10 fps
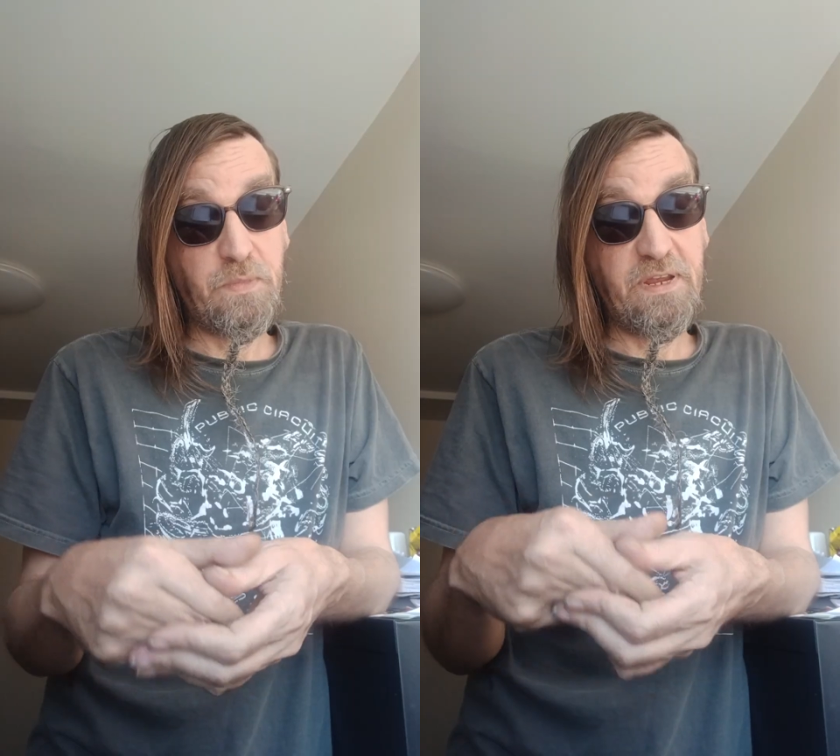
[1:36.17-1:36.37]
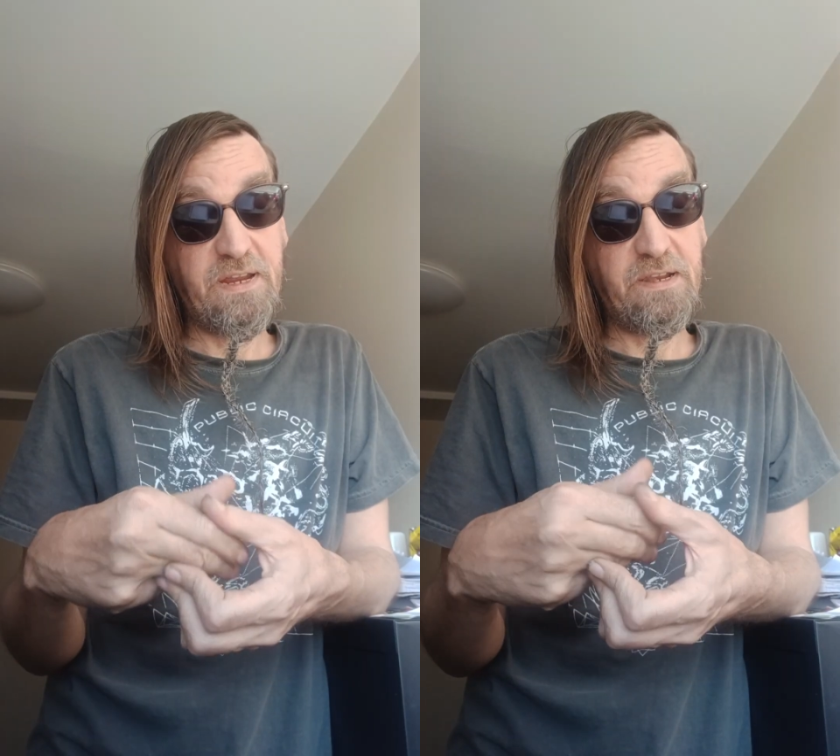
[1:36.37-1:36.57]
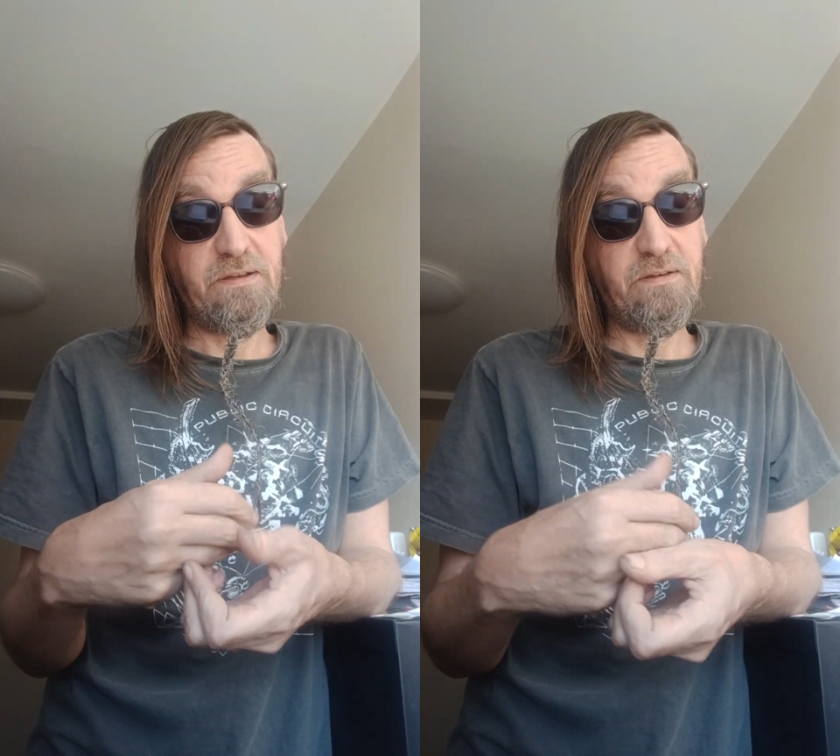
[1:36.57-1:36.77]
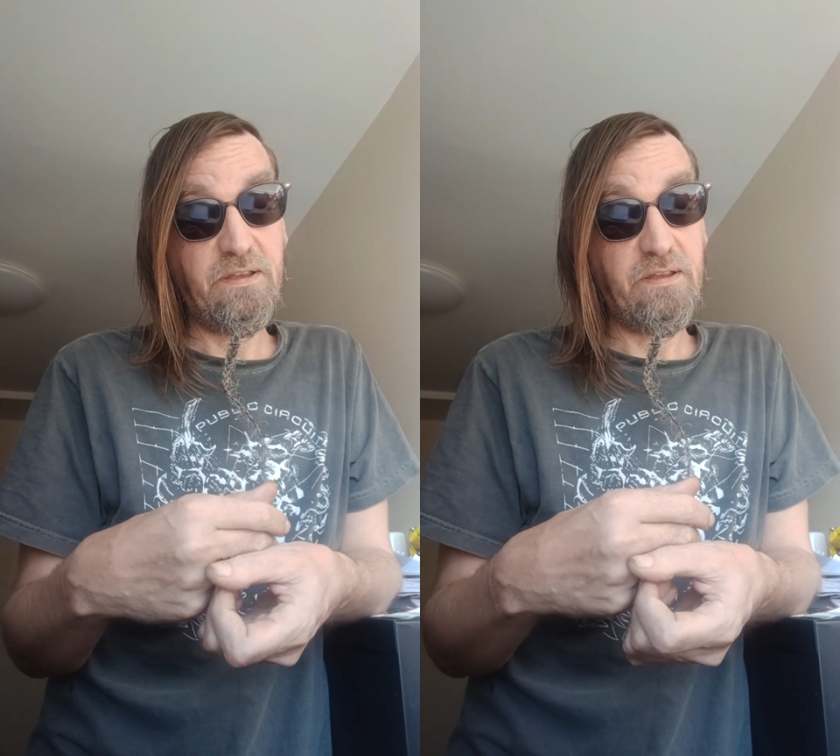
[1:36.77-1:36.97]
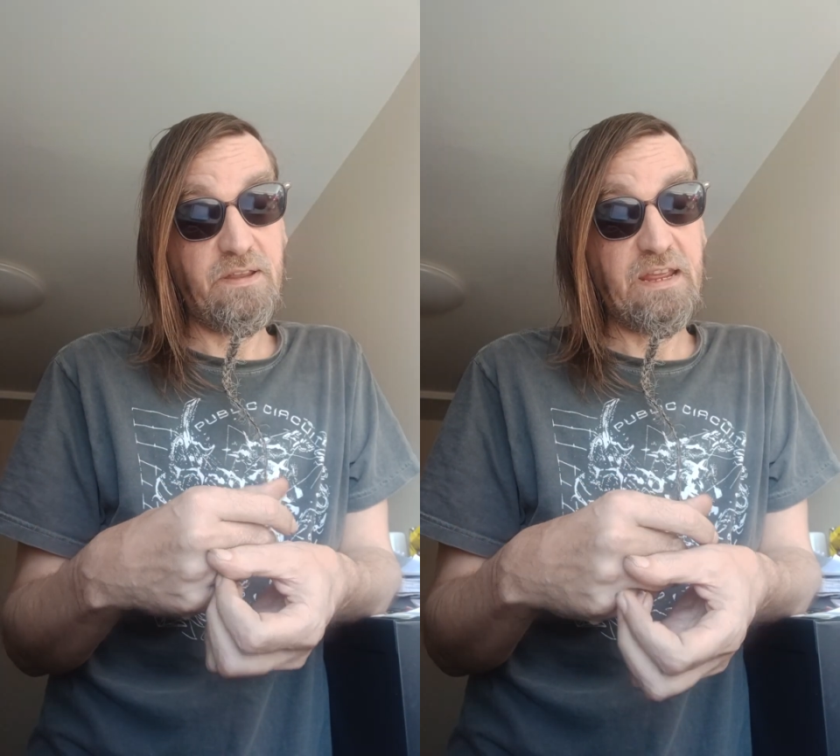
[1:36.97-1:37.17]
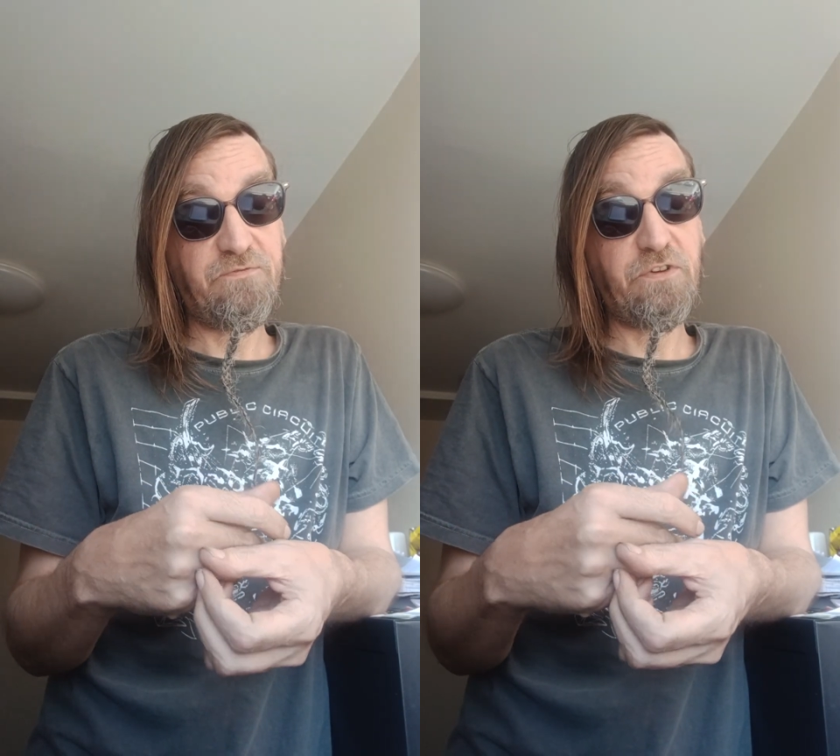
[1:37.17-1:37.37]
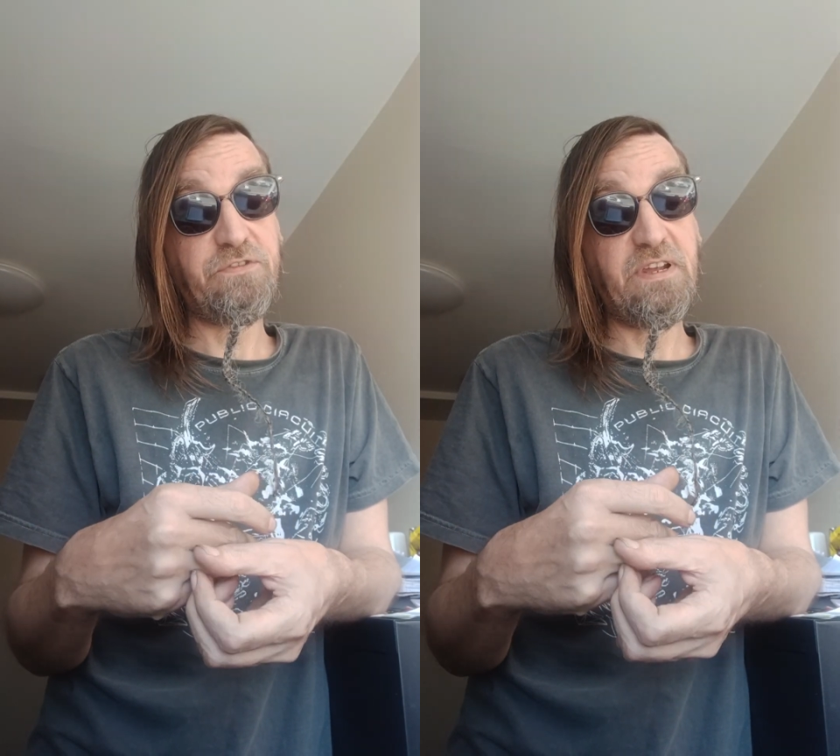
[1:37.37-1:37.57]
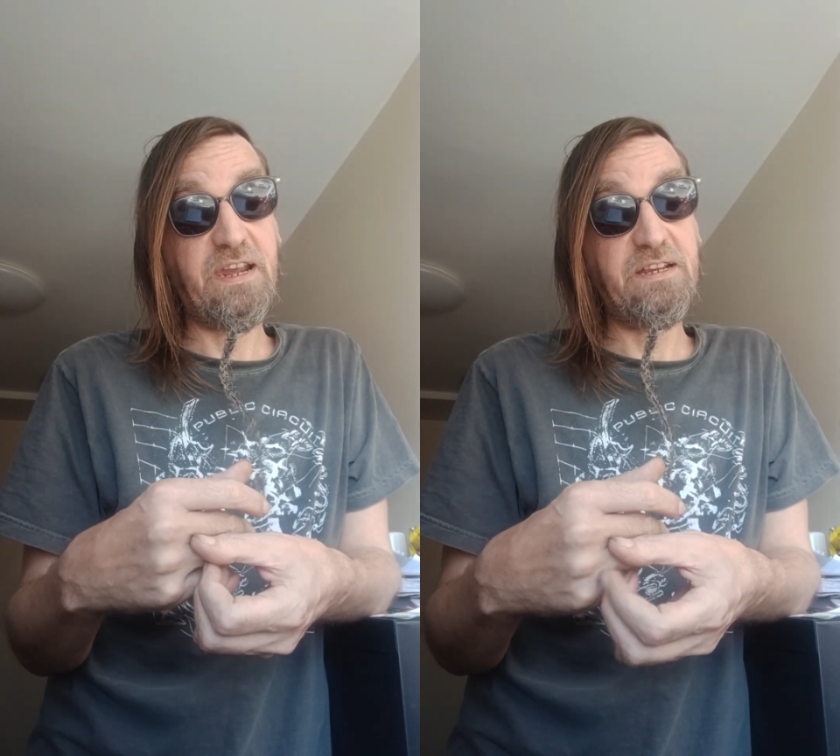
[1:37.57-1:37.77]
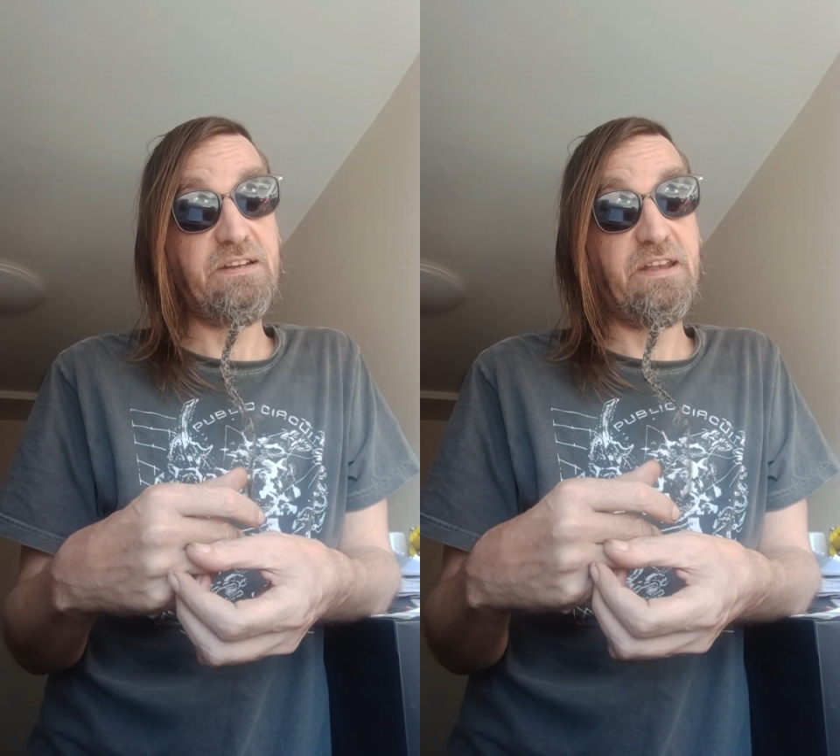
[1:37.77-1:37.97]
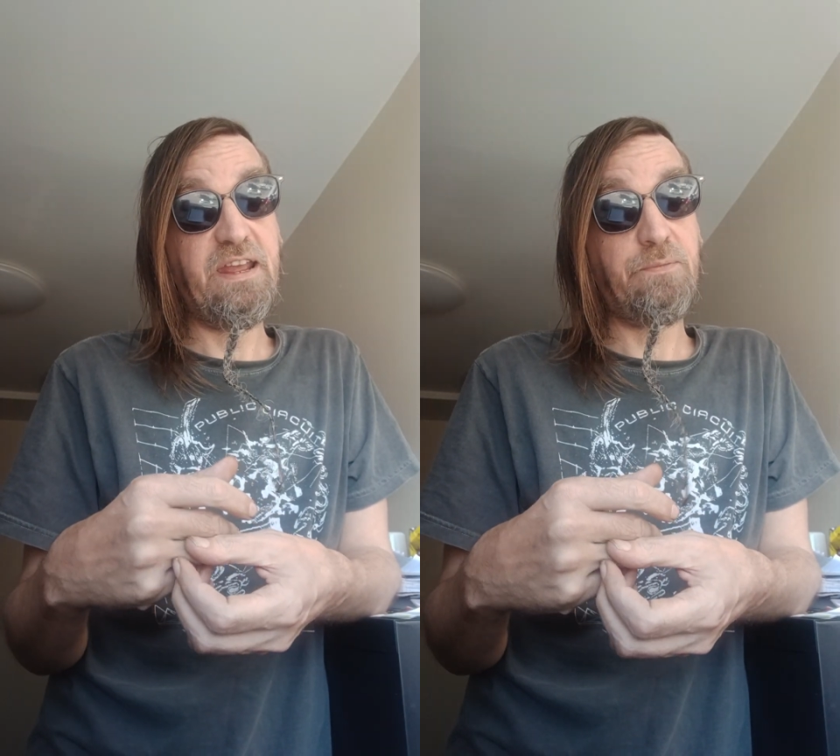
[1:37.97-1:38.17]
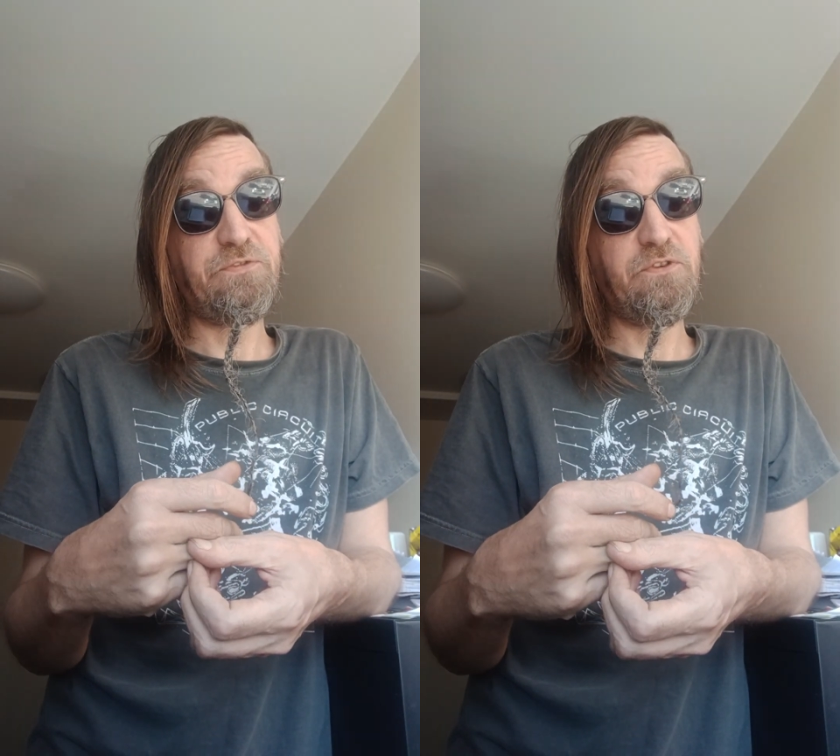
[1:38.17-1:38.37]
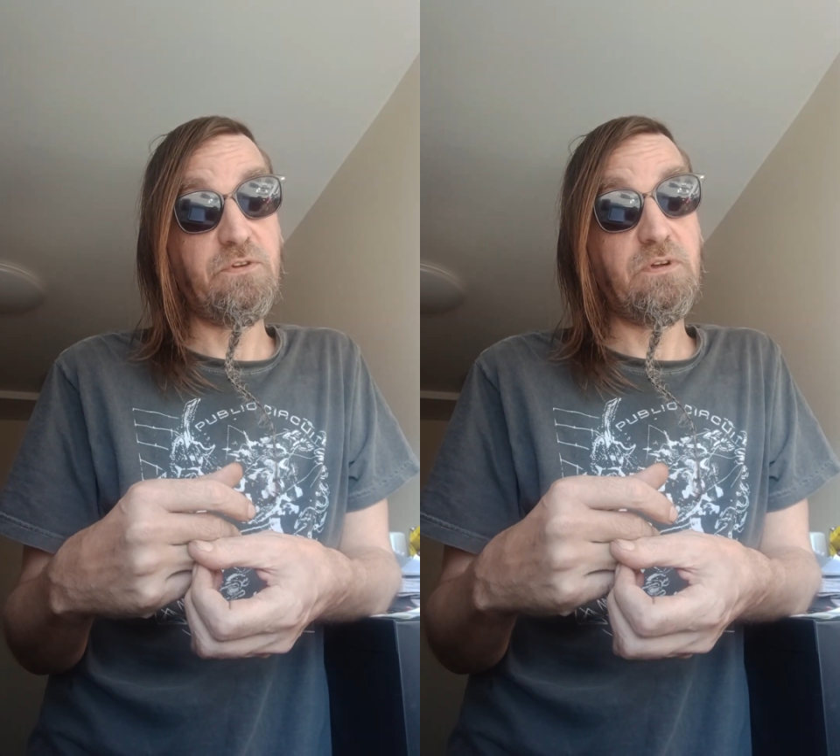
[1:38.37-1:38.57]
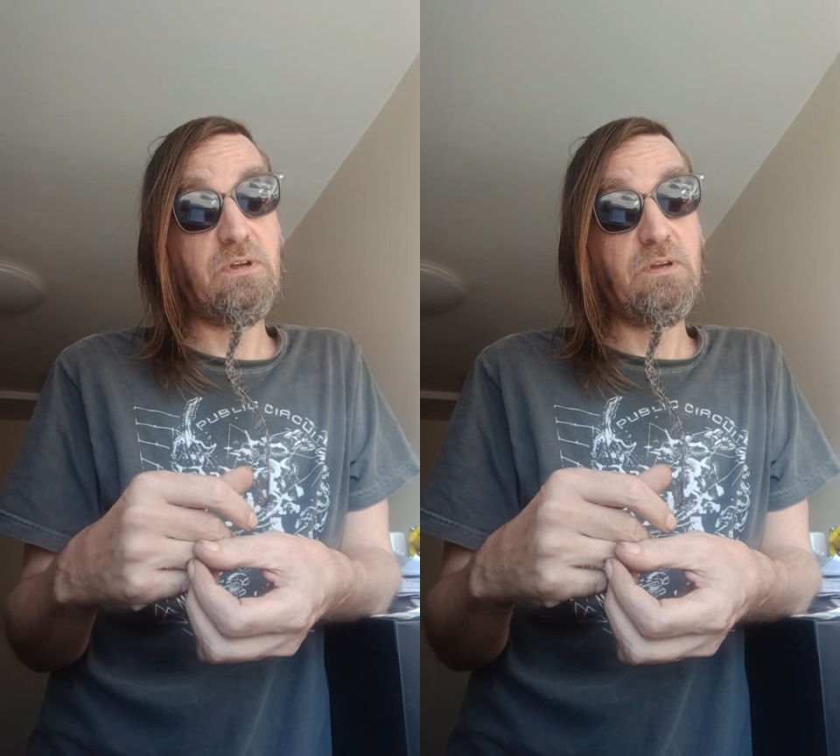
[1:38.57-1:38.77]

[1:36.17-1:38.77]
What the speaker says: And at first I hated Napster.